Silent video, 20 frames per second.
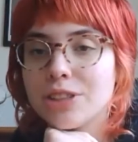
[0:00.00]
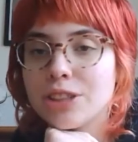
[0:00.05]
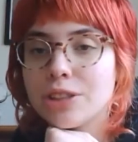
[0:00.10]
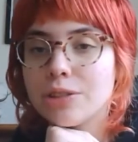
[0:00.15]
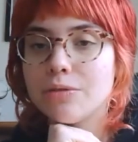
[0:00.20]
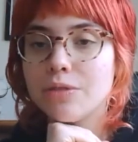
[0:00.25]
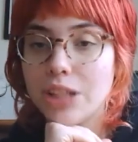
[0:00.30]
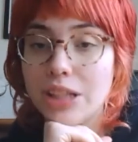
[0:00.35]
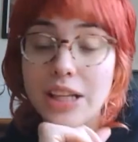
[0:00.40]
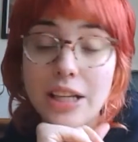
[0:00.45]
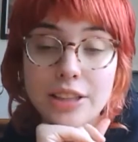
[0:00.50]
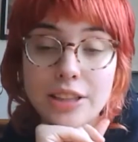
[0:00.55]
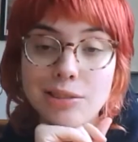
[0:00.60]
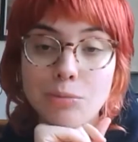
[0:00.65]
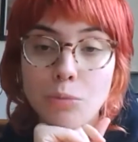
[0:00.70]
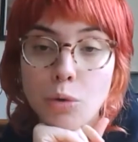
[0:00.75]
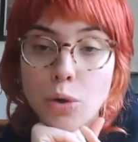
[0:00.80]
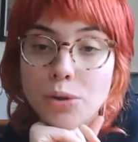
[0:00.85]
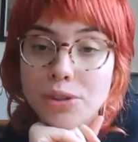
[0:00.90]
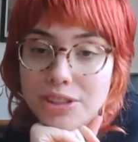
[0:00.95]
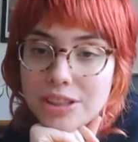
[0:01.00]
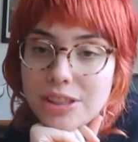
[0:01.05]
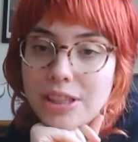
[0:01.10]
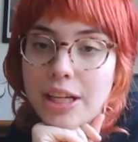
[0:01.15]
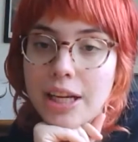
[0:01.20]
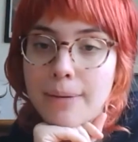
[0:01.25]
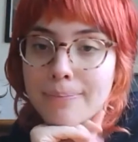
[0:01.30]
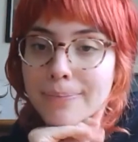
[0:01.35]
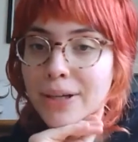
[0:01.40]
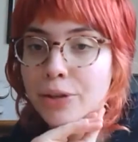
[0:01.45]
really small
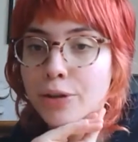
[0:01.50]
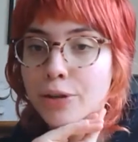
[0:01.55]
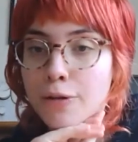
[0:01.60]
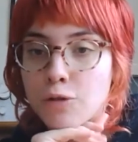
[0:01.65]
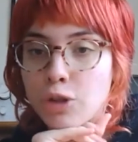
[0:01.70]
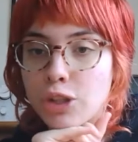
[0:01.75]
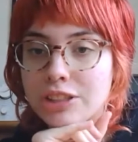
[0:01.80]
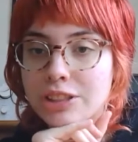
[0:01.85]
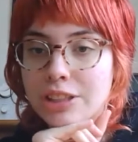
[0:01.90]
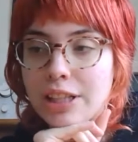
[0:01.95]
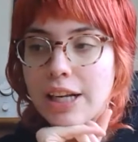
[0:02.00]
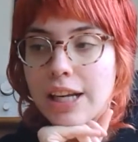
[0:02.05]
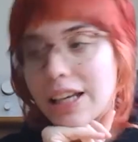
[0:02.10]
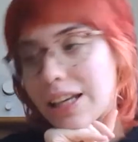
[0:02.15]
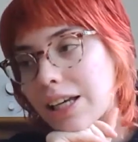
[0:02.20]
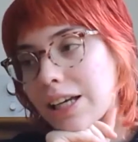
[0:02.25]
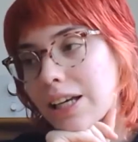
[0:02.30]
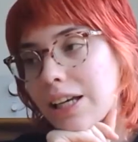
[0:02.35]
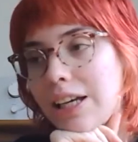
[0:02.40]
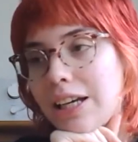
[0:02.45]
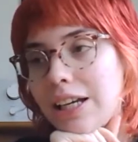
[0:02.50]
scene, but obviously